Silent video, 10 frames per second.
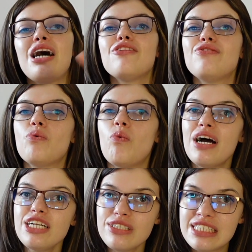
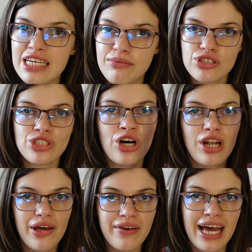Alpha-1 receptors are
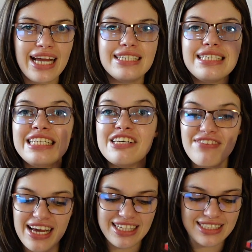located in the
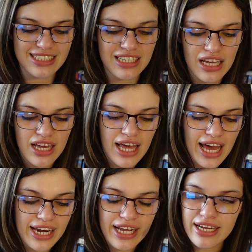veins,
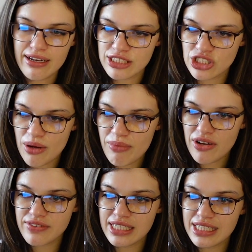and an example of this